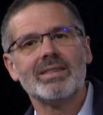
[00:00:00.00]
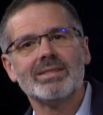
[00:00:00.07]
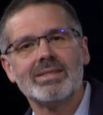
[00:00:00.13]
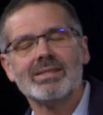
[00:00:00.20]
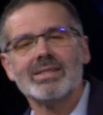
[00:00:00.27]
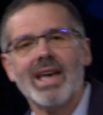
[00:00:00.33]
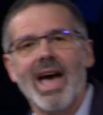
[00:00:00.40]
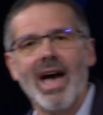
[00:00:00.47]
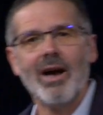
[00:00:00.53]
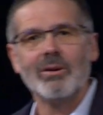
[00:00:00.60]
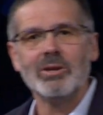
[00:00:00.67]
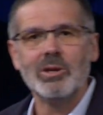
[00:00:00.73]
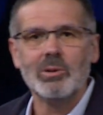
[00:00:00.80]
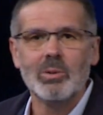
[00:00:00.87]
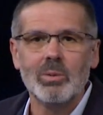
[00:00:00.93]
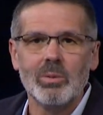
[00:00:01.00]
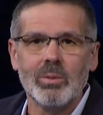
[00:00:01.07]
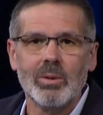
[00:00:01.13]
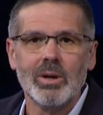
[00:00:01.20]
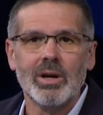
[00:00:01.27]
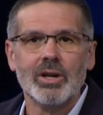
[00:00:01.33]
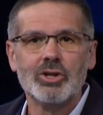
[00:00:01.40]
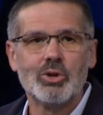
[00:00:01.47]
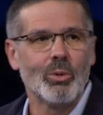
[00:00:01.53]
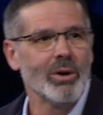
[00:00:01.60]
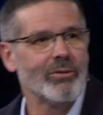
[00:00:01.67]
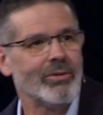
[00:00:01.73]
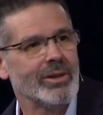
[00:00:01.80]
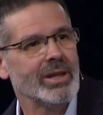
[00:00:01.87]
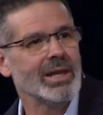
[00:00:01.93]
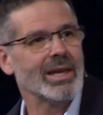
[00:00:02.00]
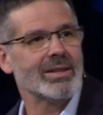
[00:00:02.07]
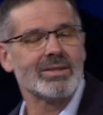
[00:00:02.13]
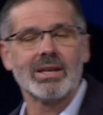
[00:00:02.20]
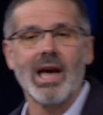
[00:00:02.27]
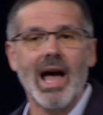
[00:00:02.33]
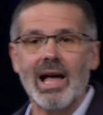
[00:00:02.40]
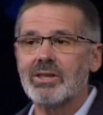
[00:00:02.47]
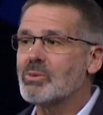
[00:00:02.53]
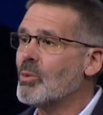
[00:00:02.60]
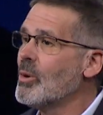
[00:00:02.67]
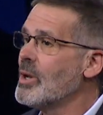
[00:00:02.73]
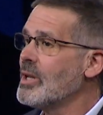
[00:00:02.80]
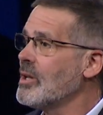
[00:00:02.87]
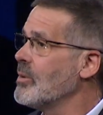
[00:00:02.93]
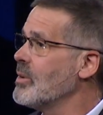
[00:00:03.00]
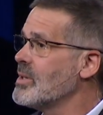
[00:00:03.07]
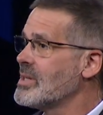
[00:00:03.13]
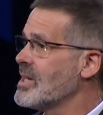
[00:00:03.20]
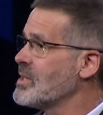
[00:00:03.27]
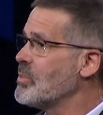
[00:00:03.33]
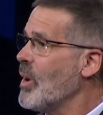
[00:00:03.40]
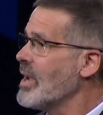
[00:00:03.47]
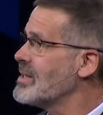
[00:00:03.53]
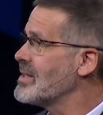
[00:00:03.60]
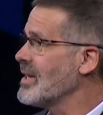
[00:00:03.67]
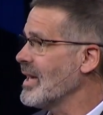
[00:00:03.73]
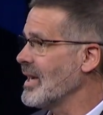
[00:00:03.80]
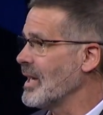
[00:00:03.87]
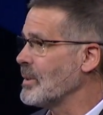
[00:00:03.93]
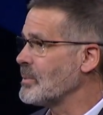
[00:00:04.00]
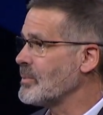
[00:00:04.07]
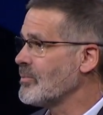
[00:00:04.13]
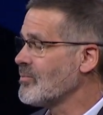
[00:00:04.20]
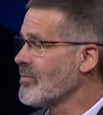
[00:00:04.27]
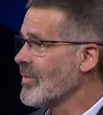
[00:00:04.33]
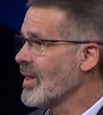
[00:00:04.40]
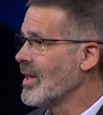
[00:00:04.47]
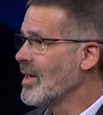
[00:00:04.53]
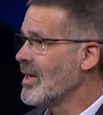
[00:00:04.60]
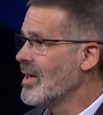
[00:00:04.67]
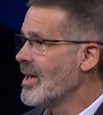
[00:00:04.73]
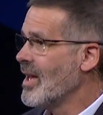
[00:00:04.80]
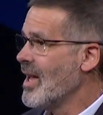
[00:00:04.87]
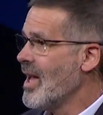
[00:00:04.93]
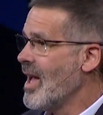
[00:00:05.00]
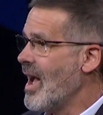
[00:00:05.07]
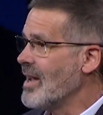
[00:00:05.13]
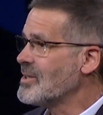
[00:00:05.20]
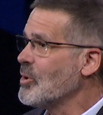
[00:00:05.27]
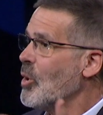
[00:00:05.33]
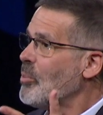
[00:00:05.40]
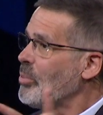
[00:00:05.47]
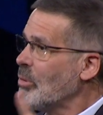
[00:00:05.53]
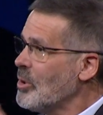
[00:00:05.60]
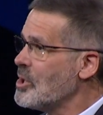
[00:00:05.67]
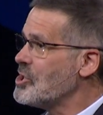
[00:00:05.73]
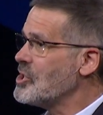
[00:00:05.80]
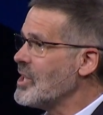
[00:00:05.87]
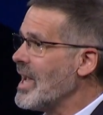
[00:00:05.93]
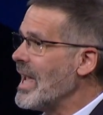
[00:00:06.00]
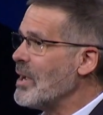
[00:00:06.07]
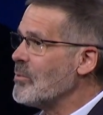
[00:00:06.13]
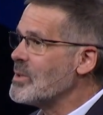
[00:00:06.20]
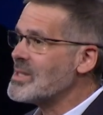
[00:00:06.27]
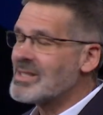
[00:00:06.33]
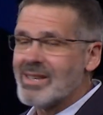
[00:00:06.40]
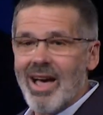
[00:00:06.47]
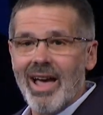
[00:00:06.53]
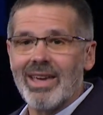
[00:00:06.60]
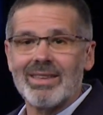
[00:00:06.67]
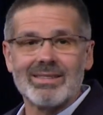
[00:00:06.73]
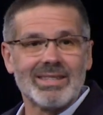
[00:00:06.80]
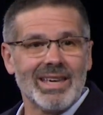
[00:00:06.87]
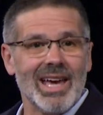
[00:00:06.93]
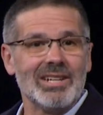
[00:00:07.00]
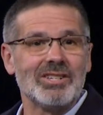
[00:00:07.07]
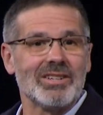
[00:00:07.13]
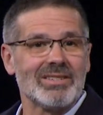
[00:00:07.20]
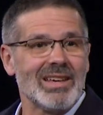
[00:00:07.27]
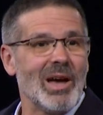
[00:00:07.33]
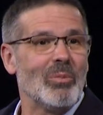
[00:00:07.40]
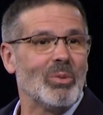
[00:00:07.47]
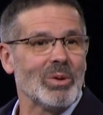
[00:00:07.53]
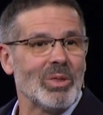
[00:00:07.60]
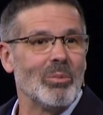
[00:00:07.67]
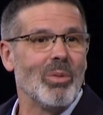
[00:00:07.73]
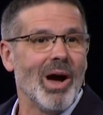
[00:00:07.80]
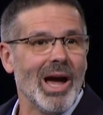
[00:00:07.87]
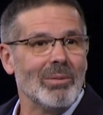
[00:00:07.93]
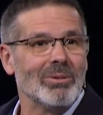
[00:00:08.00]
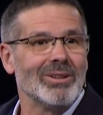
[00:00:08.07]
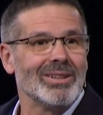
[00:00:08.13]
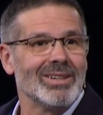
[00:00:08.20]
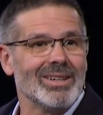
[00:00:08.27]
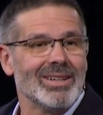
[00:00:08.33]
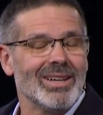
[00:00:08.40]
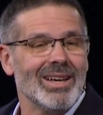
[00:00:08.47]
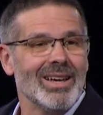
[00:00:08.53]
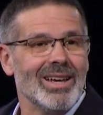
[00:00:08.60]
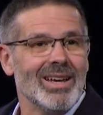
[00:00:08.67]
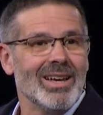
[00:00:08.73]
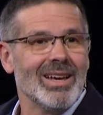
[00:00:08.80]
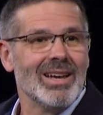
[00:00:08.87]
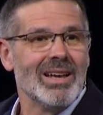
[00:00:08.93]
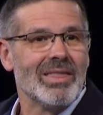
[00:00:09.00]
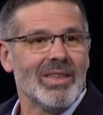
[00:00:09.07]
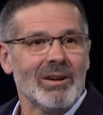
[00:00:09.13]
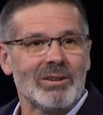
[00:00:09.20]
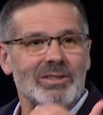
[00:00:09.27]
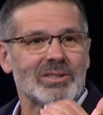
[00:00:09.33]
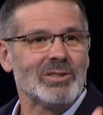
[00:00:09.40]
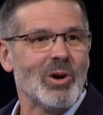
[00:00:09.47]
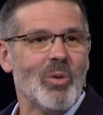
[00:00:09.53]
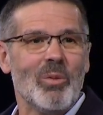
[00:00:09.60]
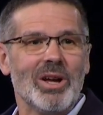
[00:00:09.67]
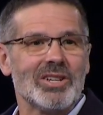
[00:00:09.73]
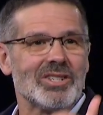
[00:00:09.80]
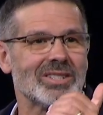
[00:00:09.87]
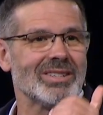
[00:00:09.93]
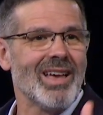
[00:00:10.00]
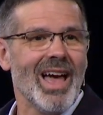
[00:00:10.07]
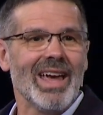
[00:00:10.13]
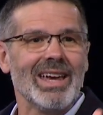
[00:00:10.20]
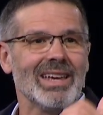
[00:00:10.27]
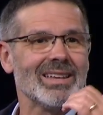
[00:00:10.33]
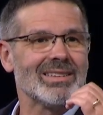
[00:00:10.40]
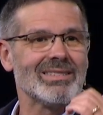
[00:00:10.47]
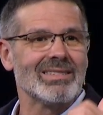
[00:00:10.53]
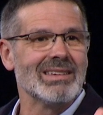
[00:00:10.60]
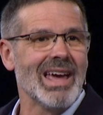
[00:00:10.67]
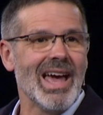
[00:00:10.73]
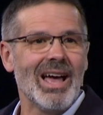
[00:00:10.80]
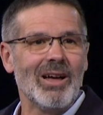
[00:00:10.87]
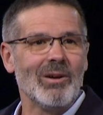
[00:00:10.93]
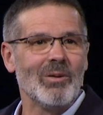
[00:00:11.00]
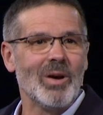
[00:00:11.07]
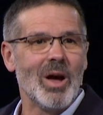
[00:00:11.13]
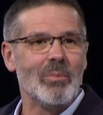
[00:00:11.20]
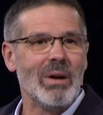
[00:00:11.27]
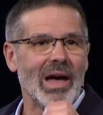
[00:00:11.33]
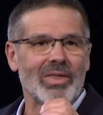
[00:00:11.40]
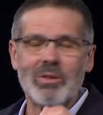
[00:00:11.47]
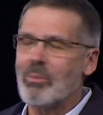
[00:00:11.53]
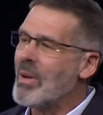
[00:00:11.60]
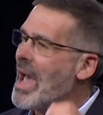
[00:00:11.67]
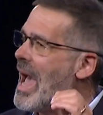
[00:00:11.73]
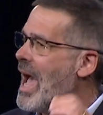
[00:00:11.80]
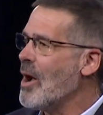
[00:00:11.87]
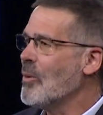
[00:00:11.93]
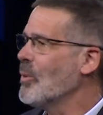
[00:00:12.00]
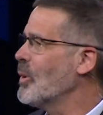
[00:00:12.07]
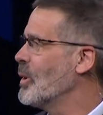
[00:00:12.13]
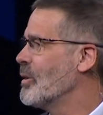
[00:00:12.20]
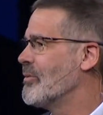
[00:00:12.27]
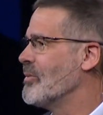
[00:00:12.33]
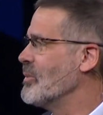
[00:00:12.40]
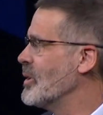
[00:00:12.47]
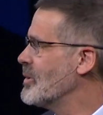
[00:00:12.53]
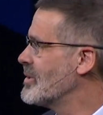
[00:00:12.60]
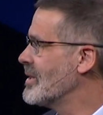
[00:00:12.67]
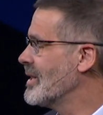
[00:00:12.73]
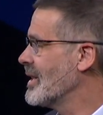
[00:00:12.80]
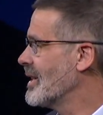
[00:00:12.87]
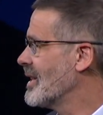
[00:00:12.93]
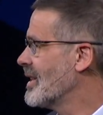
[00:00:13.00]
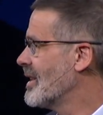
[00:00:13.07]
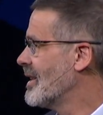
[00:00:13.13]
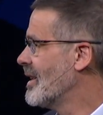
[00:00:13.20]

This is how you joyfully gets God's word in you. He says, by singing. I so appreciate when science catches up with the Bible. There's so much science now about the power of music.